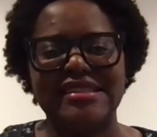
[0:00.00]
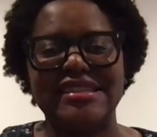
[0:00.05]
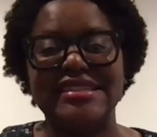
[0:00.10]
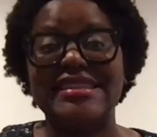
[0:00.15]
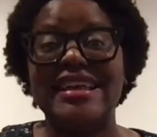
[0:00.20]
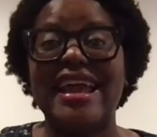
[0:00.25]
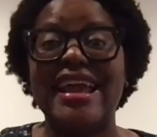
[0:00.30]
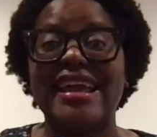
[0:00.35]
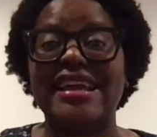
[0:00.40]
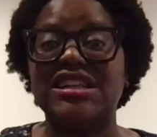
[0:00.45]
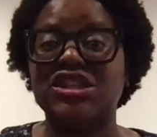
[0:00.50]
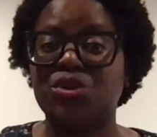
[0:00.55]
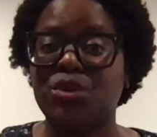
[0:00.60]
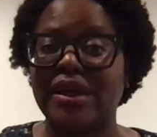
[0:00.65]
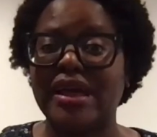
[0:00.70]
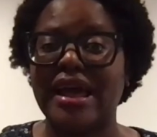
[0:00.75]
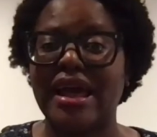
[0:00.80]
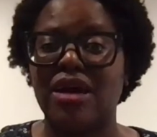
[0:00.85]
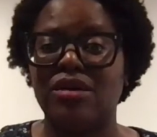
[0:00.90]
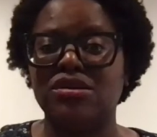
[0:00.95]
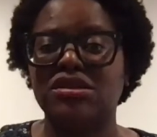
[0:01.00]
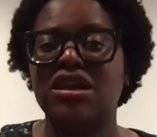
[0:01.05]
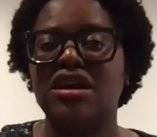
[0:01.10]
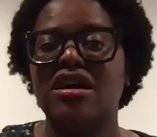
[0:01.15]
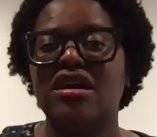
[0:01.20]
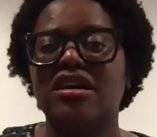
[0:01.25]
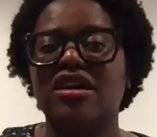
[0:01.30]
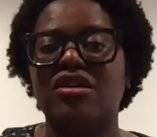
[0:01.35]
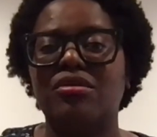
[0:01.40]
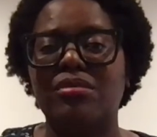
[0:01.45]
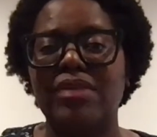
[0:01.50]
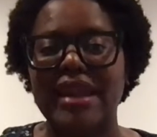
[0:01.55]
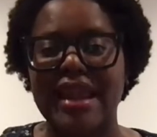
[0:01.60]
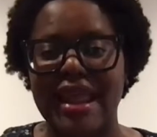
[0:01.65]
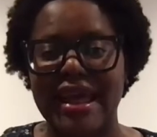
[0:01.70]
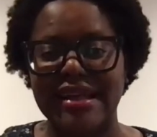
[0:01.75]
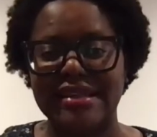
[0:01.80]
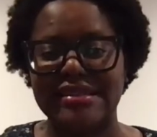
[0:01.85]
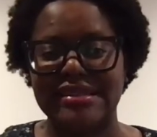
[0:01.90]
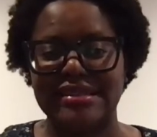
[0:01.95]
take into account
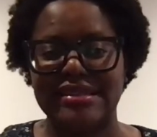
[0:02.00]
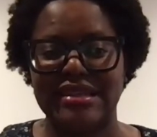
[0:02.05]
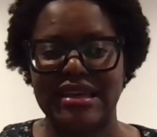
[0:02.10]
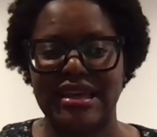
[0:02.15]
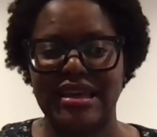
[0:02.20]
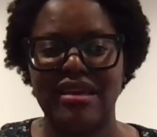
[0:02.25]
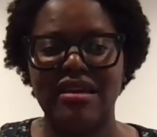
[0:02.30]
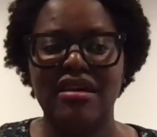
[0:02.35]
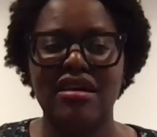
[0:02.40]
complexity